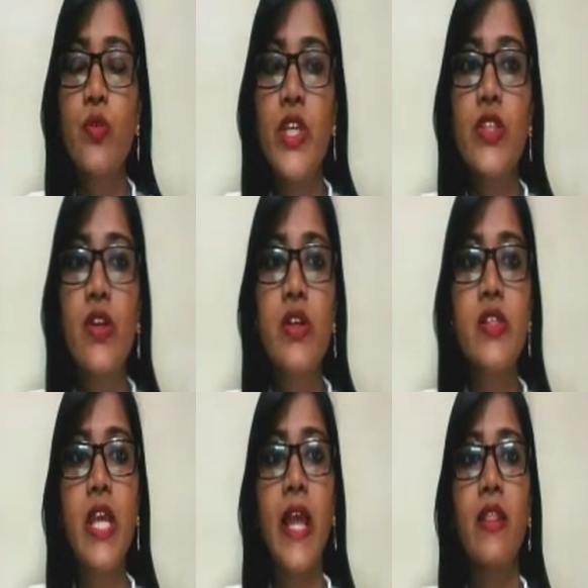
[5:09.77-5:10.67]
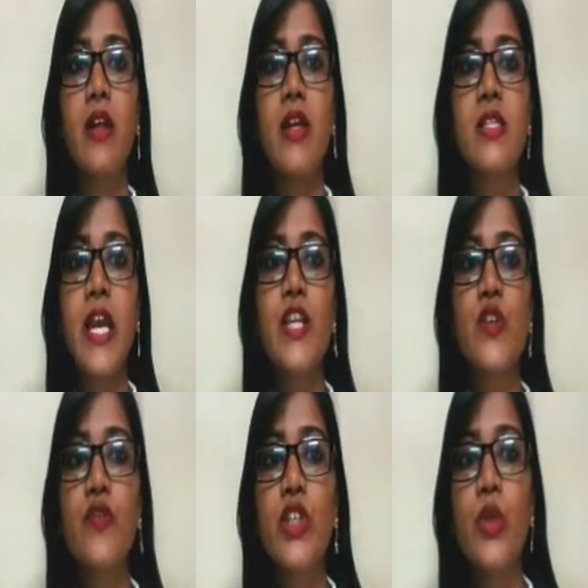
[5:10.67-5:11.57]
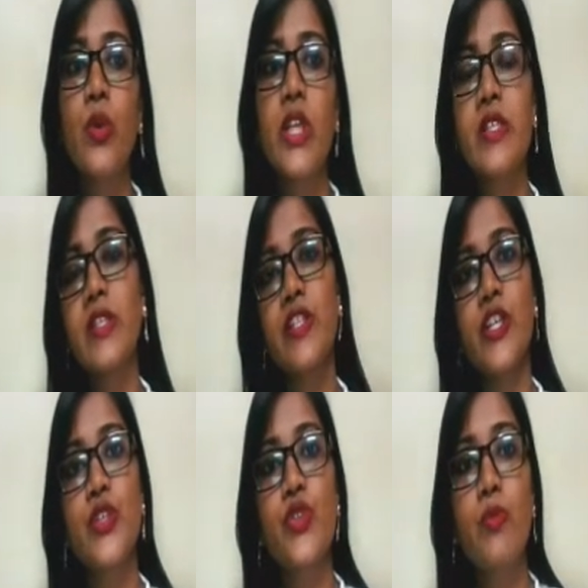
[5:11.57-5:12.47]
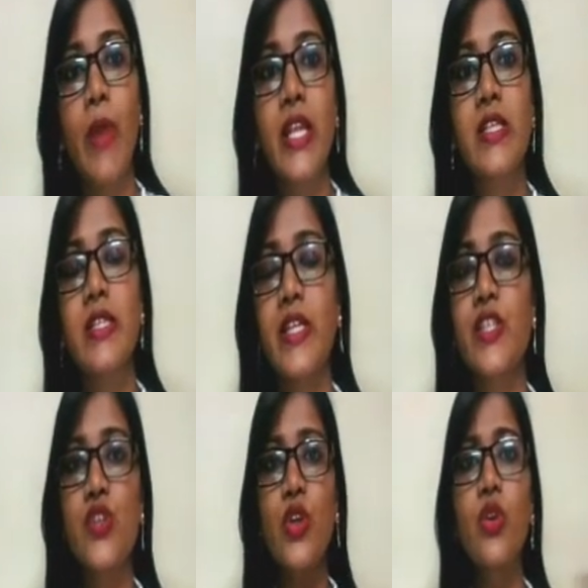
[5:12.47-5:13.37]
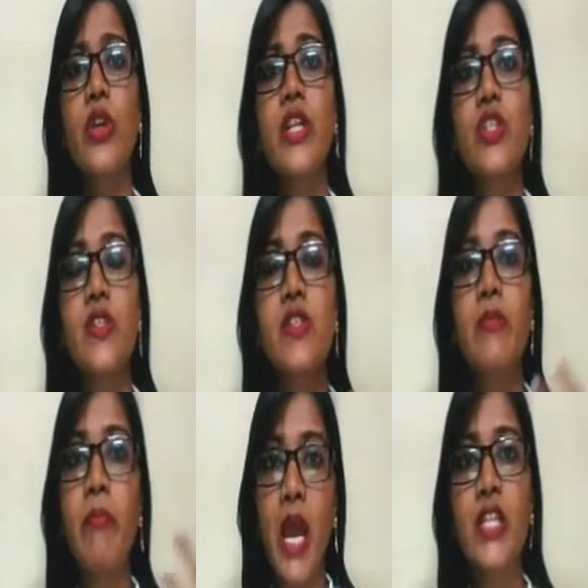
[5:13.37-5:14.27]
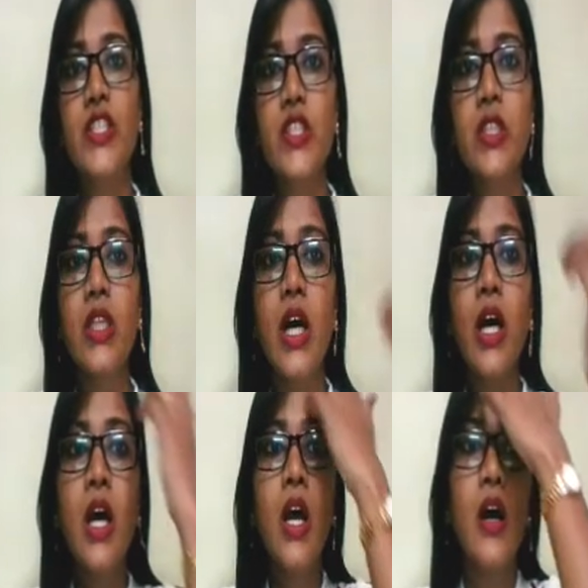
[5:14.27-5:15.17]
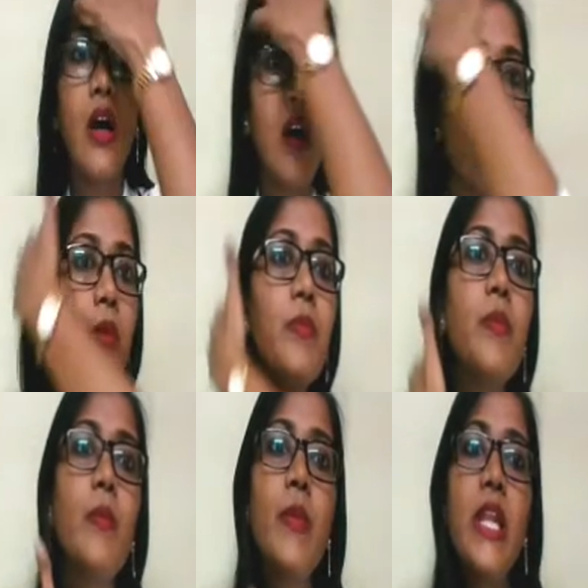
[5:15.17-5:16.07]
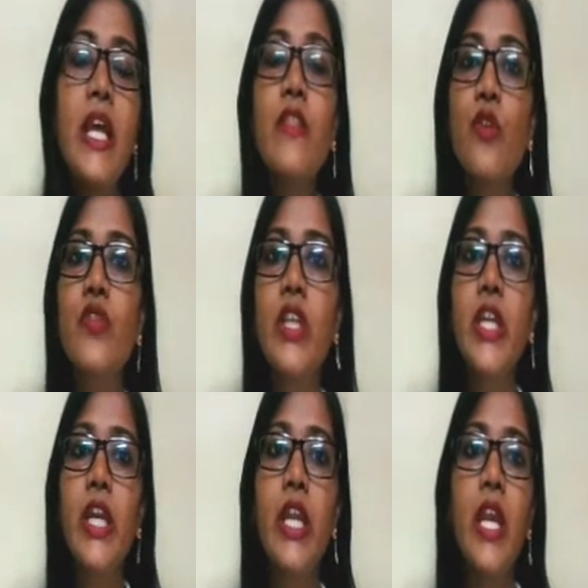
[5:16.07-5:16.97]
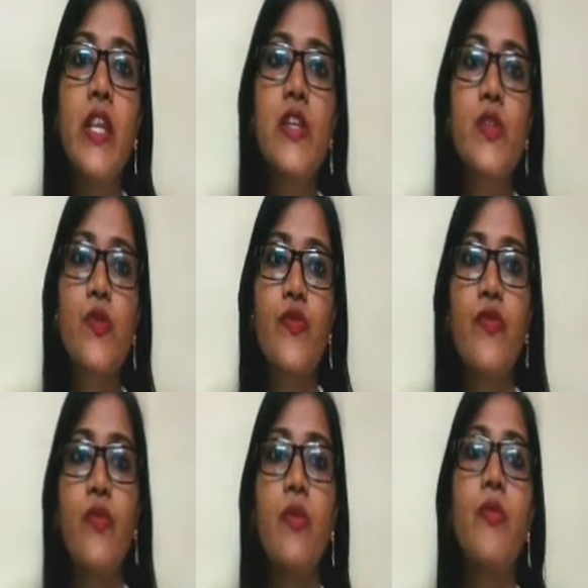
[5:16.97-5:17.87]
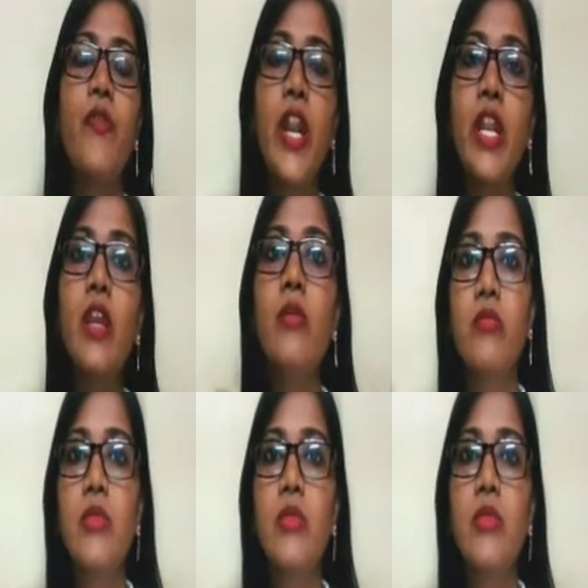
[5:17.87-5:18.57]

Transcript: meters and the size of the nucleus is 10 to minus 6. So you can just imagine the length of the DNA, it is very